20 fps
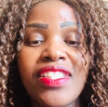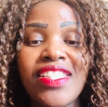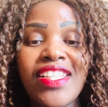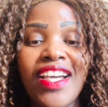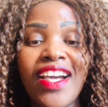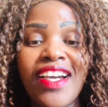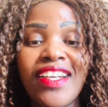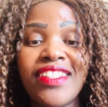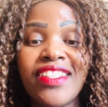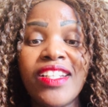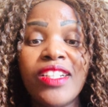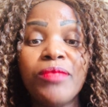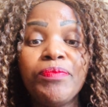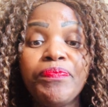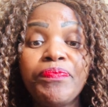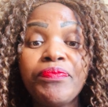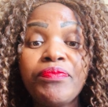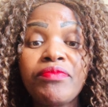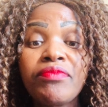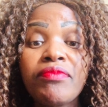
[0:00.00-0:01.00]
card
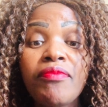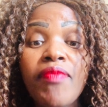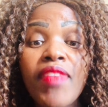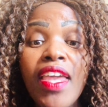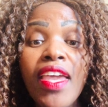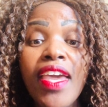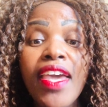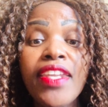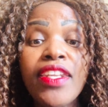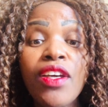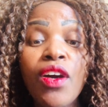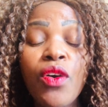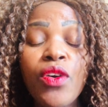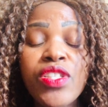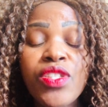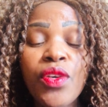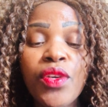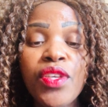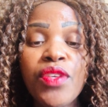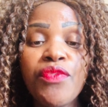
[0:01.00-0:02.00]
and
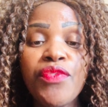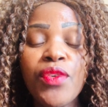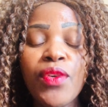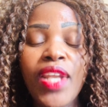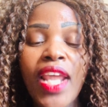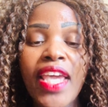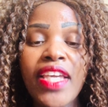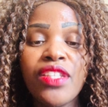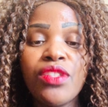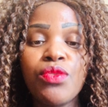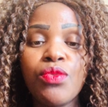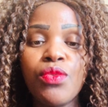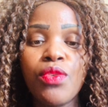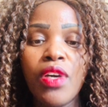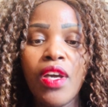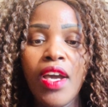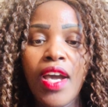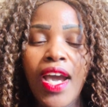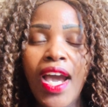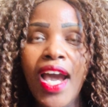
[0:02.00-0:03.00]
also if you like to
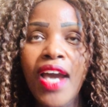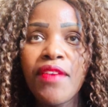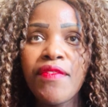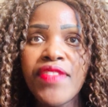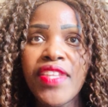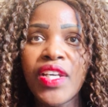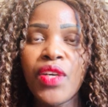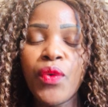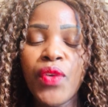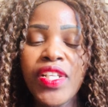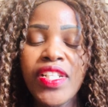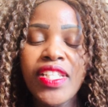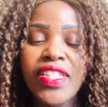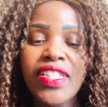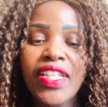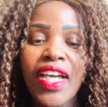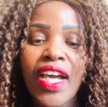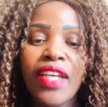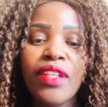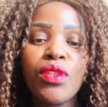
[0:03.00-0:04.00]
have the credit
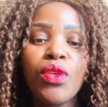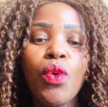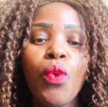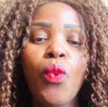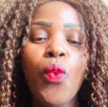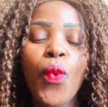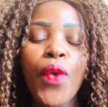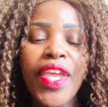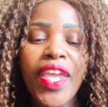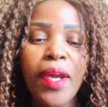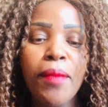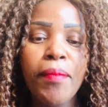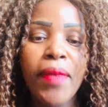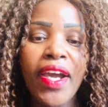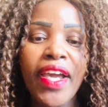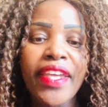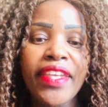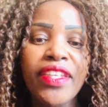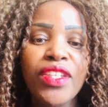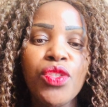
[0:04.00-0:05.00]
card
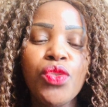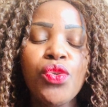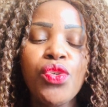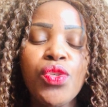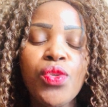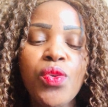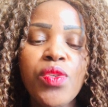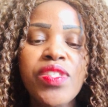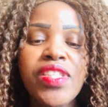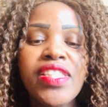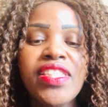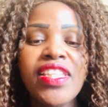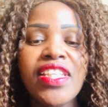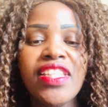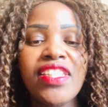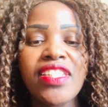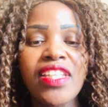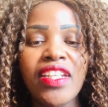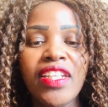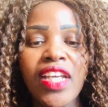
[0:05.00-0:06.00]
whereby you use it
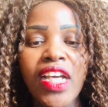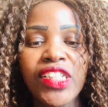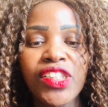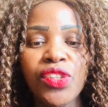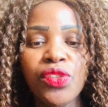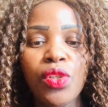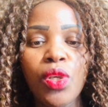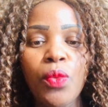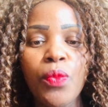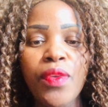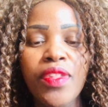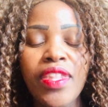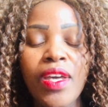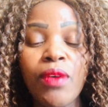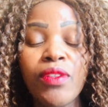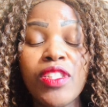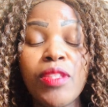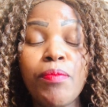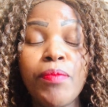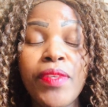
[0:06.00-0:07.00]
international
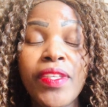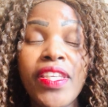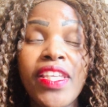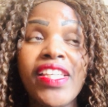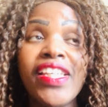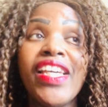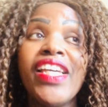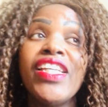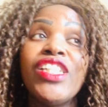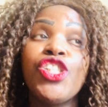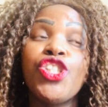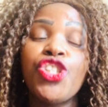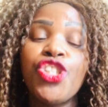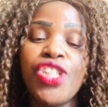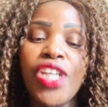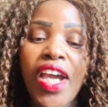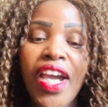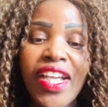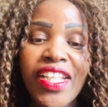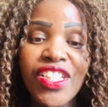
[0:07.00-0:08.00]
without being
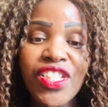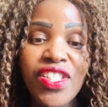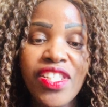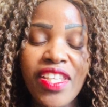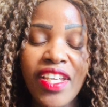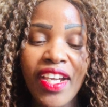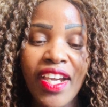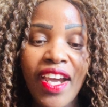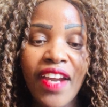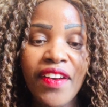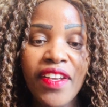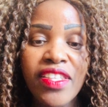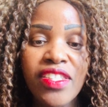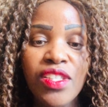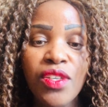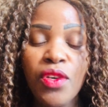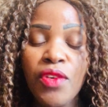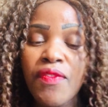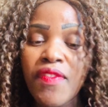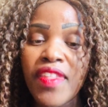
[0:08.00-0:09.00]
Charge the currency
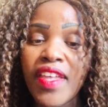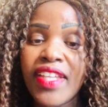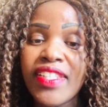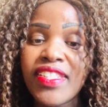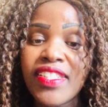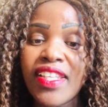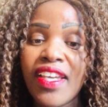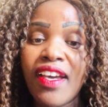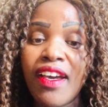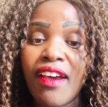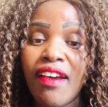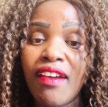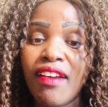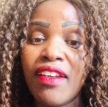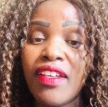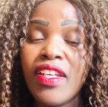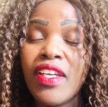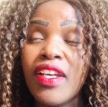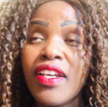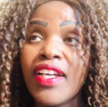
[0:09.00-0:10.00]
of that uh,
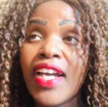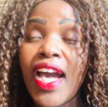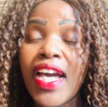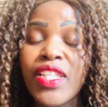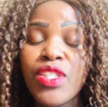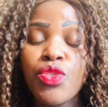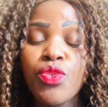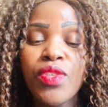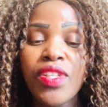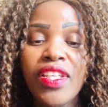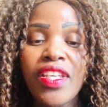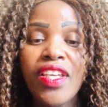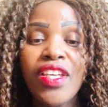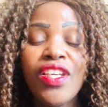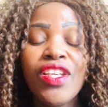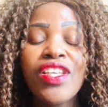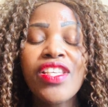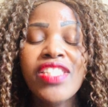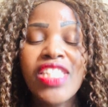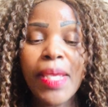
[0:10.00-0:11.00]
country
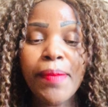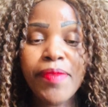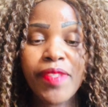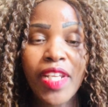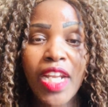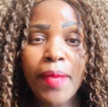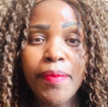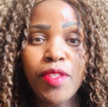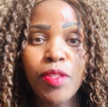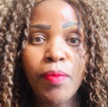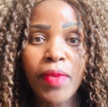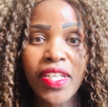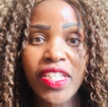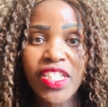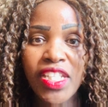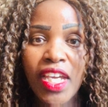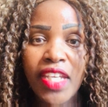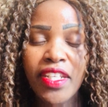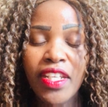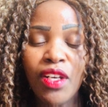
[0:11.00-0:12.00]
subscribe to my
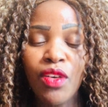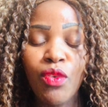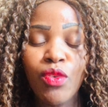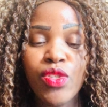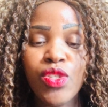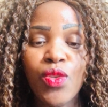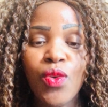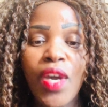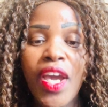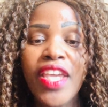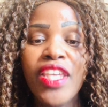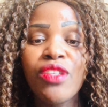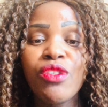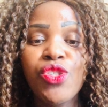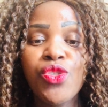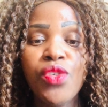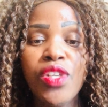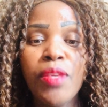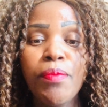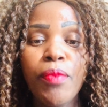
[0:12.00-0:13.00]
channel also i
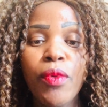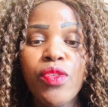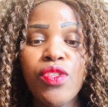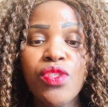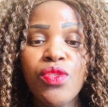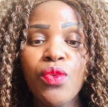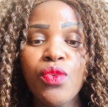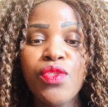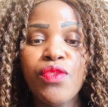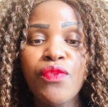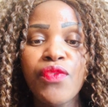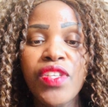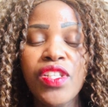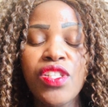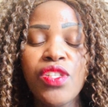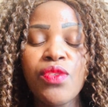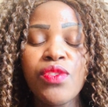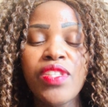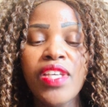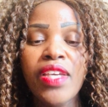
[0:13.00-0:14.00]
usually post those
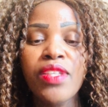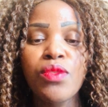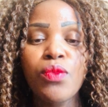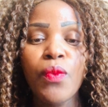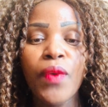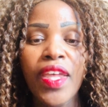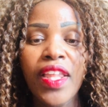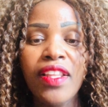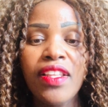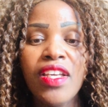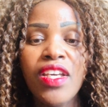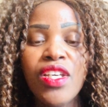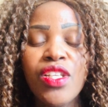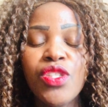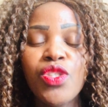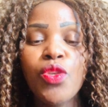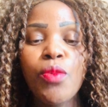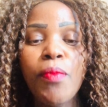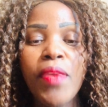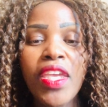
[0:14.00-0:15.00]
videos as well
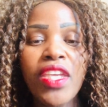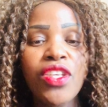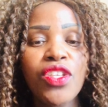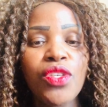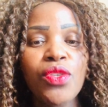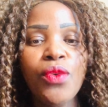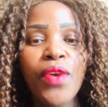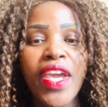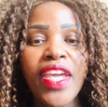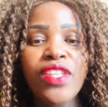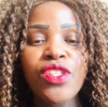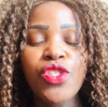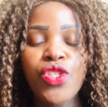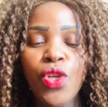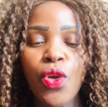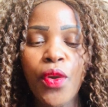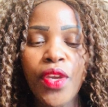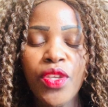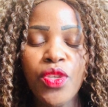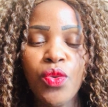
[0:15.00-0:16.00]
to make you
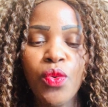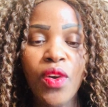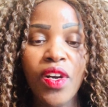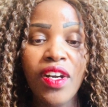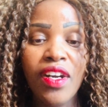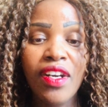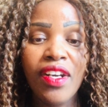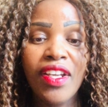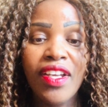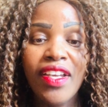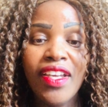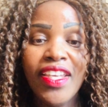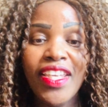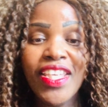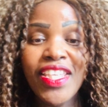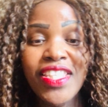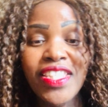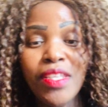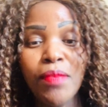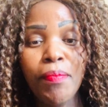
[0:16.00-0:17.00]
enjoy your
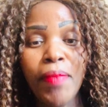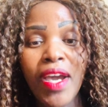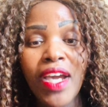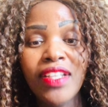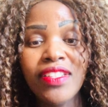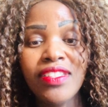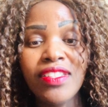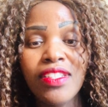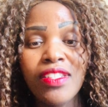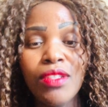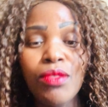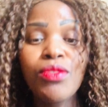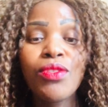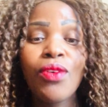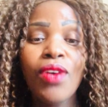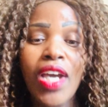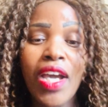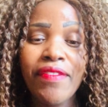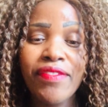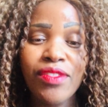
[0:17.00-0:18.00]
easy part you don't
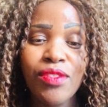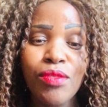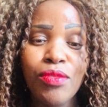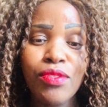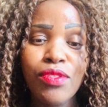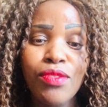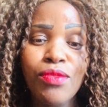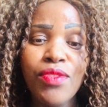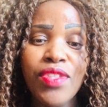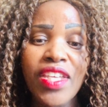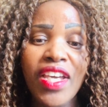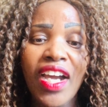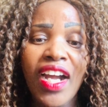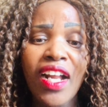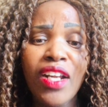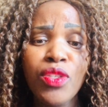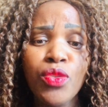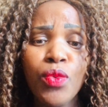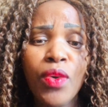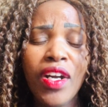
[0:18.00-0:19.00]
have to do the
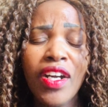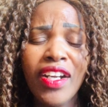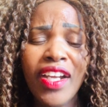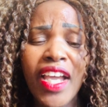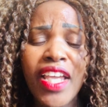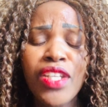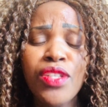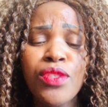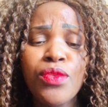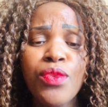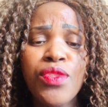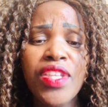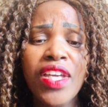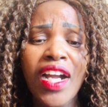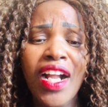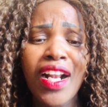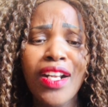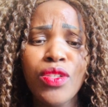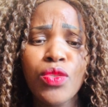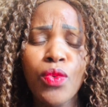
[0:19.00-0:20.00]
hard work i do the
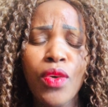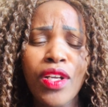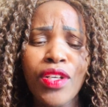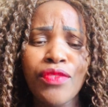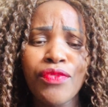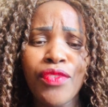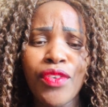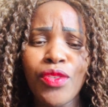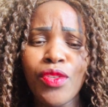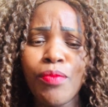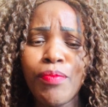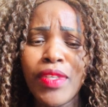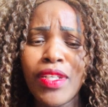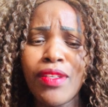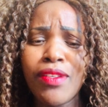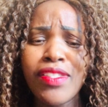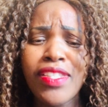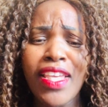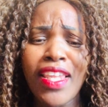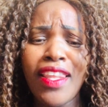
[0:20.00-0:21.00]
hard work for you
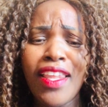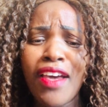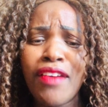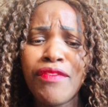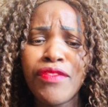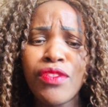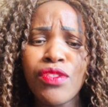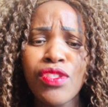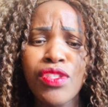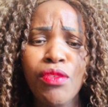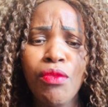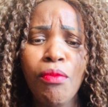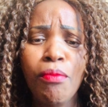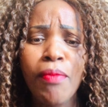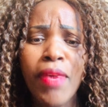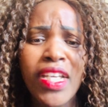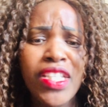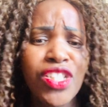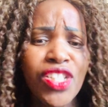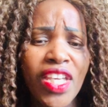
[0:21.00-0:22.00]
because i love you so
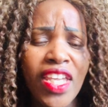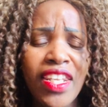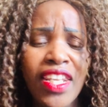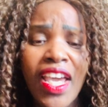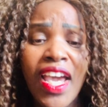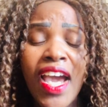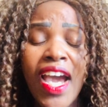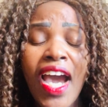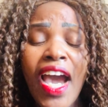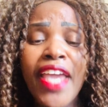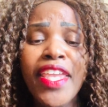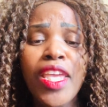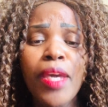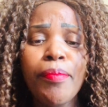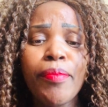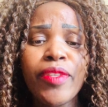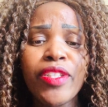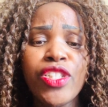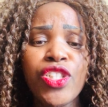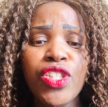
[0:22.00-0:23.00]
much and i
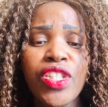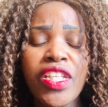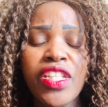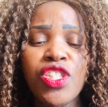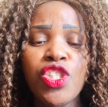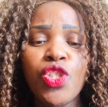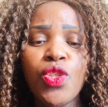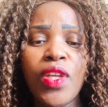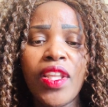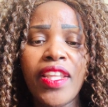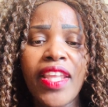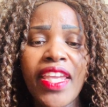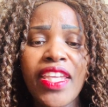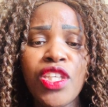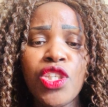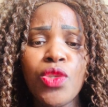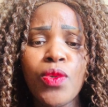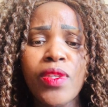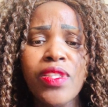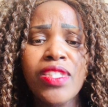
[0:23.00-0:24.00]
appreciate your like
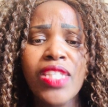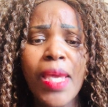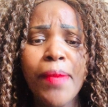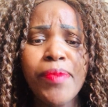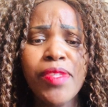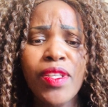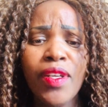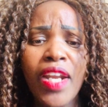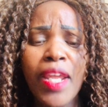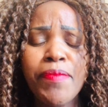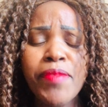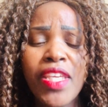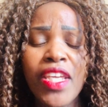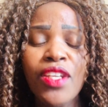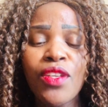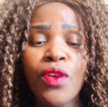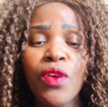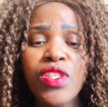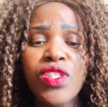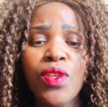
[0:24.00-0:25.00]
your subscribes and
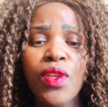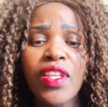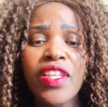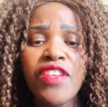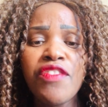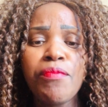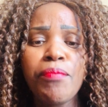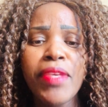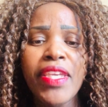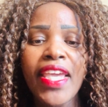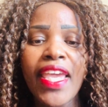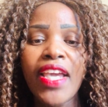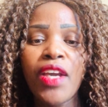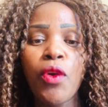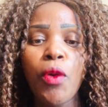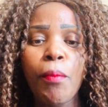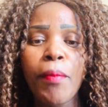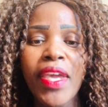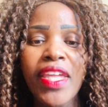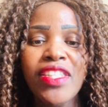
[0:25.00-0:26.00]
also leave me a
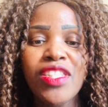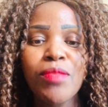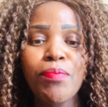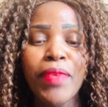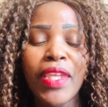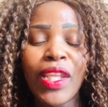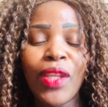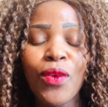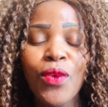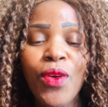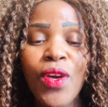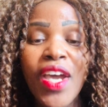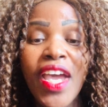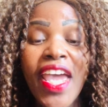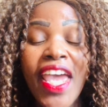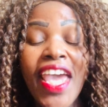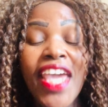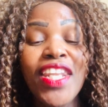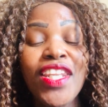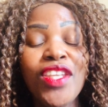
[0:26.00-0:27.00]
comment below
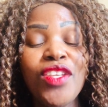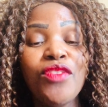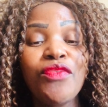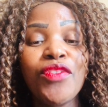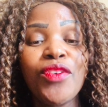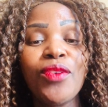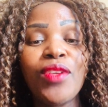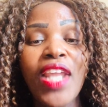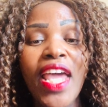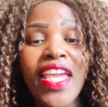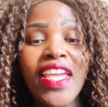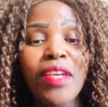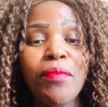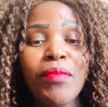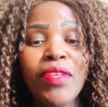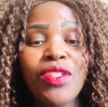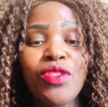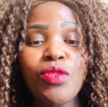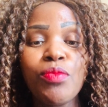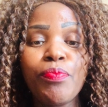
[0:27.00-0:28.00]
and if you like me
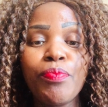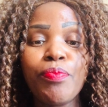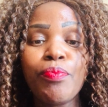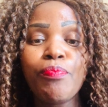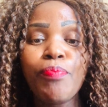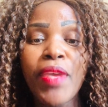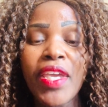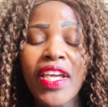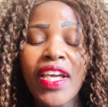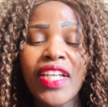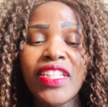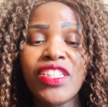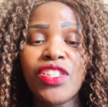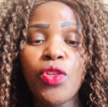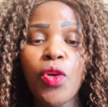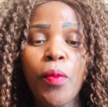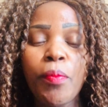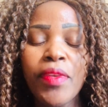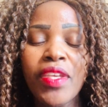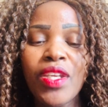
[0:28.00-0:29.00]
to make a
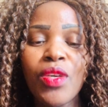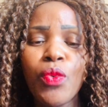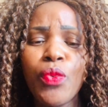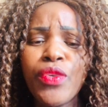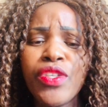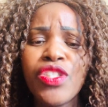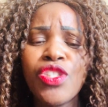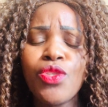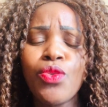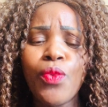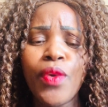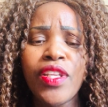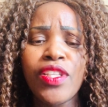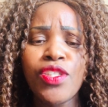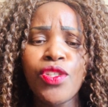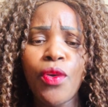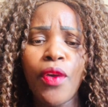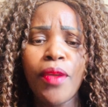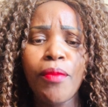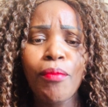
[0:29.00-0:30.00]
topic which you
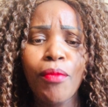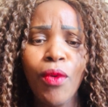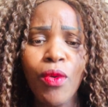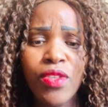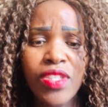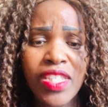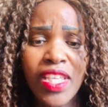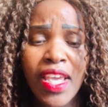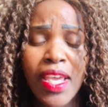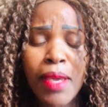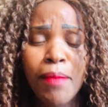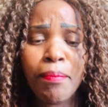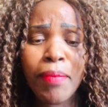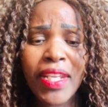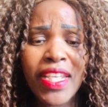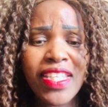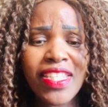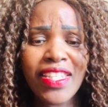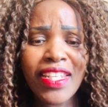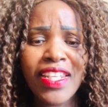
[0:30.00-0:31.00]
enjoy most
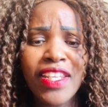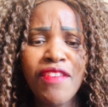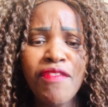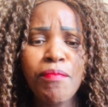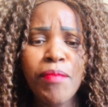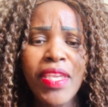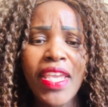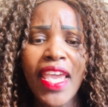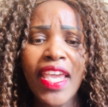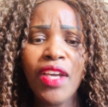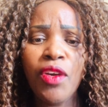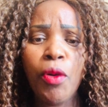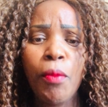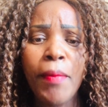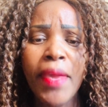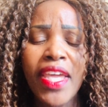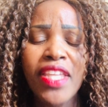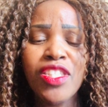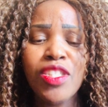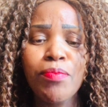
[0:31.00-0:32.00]
please leave me a
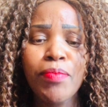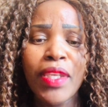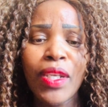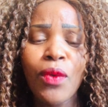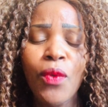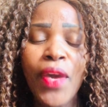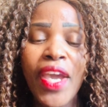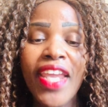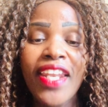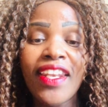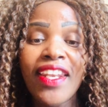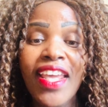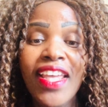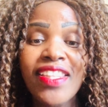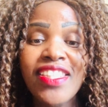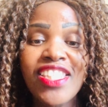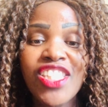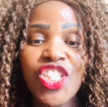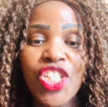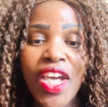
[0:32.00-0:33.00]
comment below and
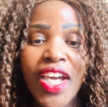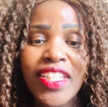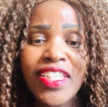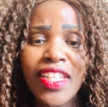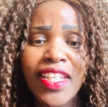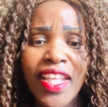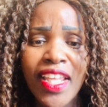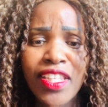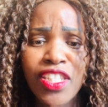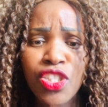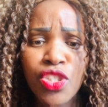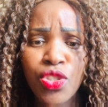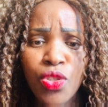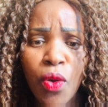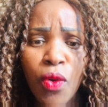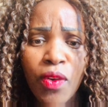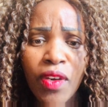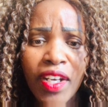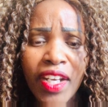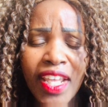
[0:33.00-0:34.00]
let's chat let's
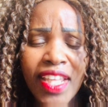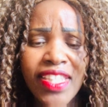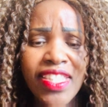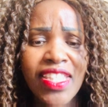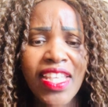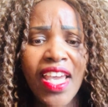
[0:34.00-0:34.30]
talk let's